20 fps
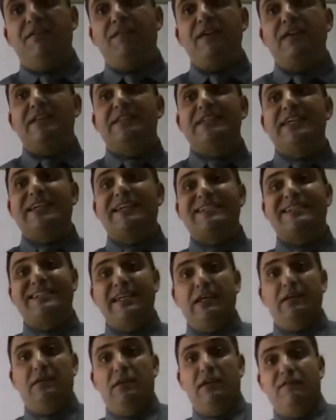if
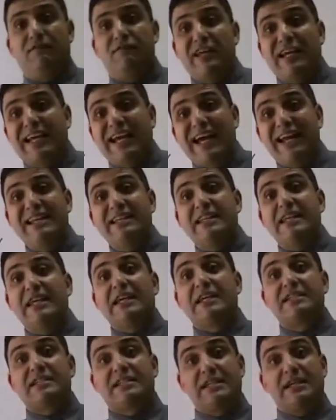the current
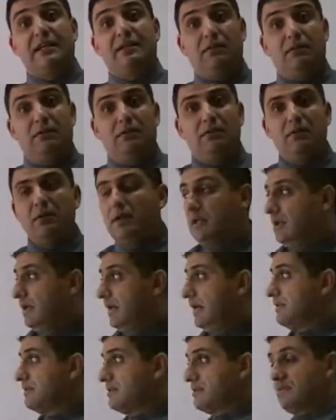exceeds
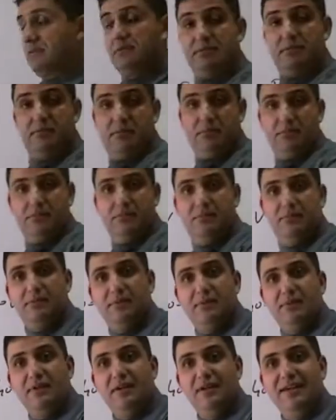its
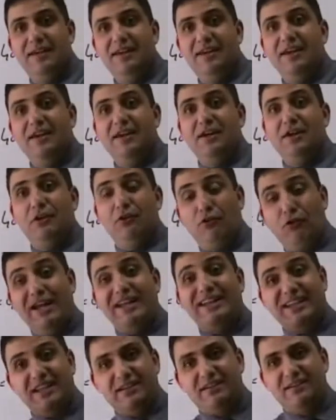
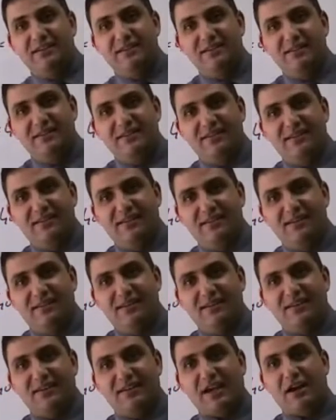rated
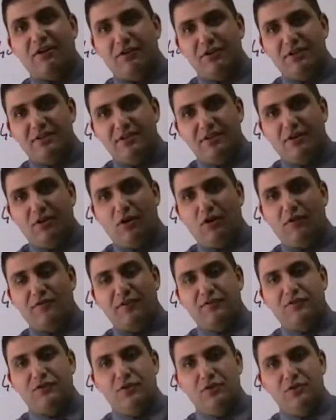current of
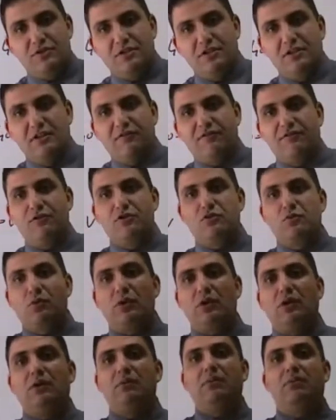the fuse
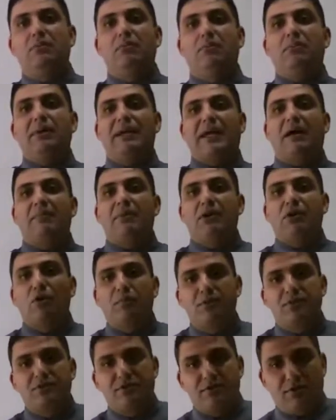will become an
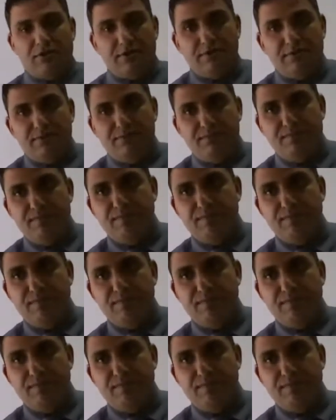open circuit.